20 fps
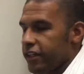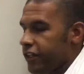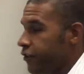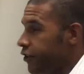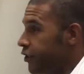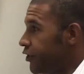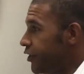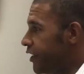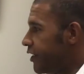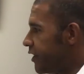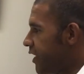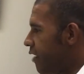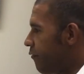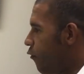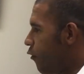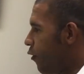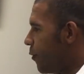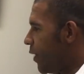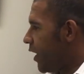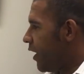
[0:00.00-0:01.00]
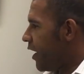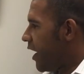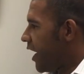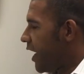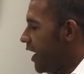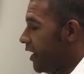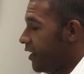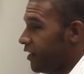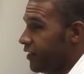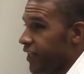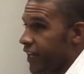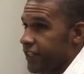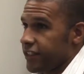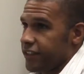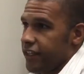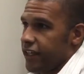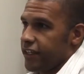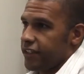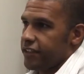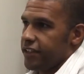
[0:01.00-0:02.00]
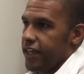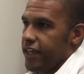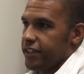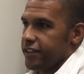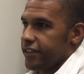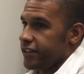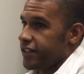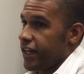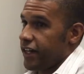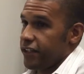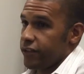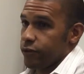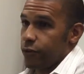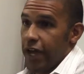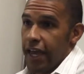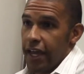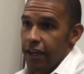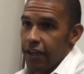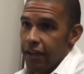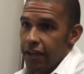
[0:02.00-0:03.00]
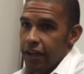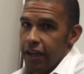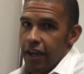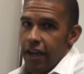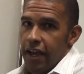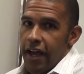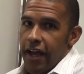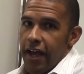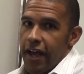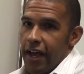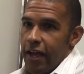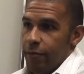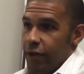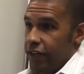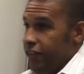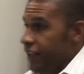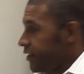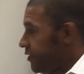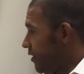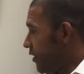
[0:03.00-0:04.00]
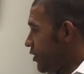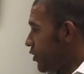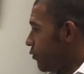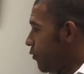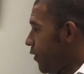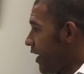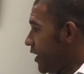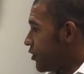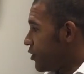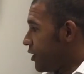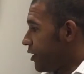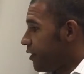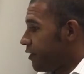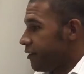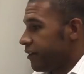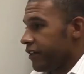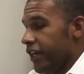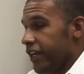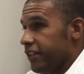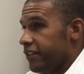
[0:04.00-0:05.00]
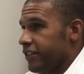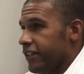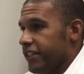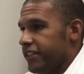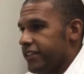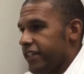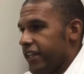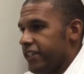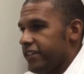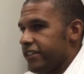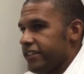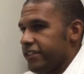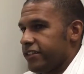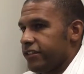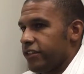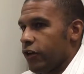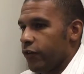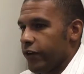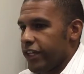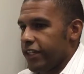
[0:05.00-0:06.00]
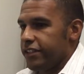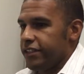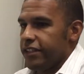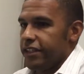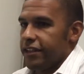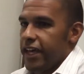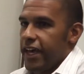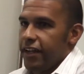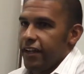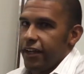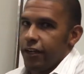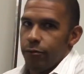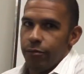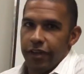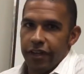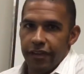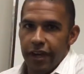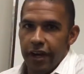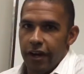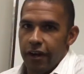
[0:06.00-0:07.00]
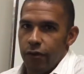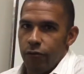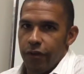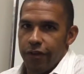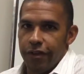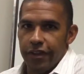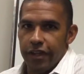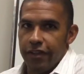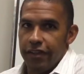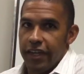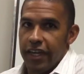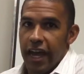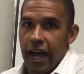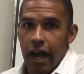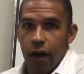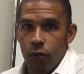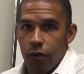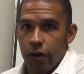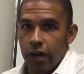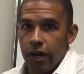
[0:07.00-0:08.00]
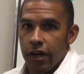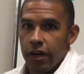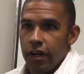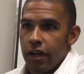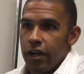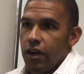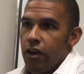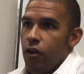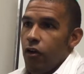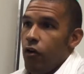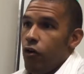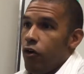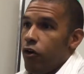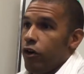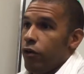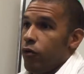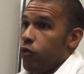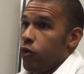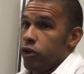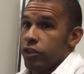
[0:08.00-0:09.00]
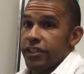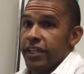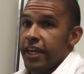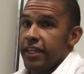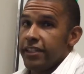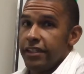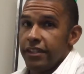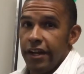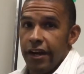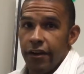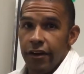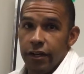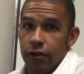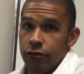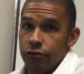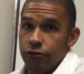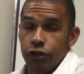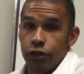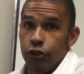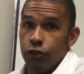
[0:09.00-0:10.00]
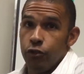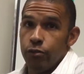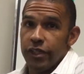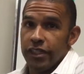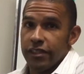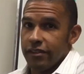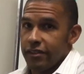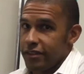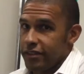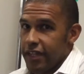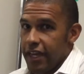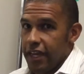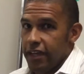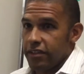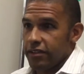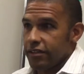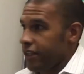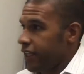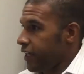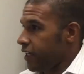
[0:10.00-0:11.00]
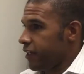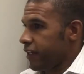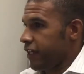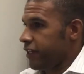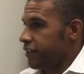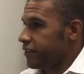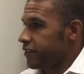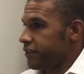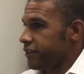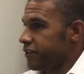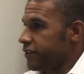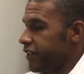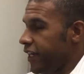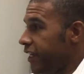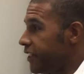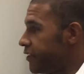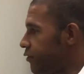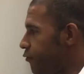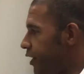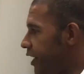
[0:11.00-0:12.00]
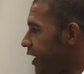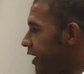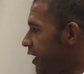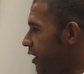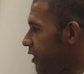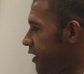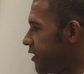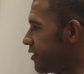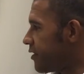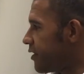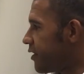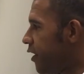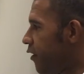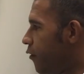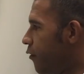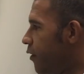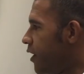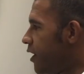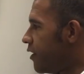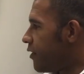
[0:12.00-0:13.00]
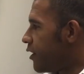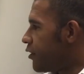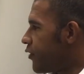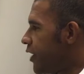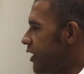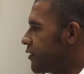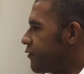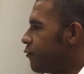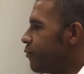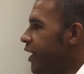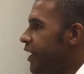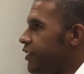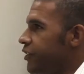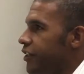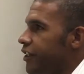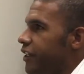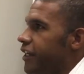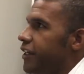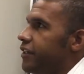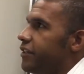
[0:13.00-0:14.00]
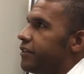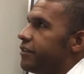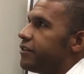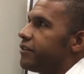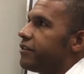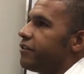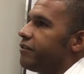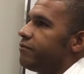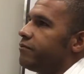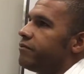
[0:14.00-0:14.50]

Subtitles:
Could you get that for me? And Alexa says it's on its way. In this situation, it's so easy that it could be there within the hour, or worst case scenario, 2 business days. Like it's ridiculous. So the transformation is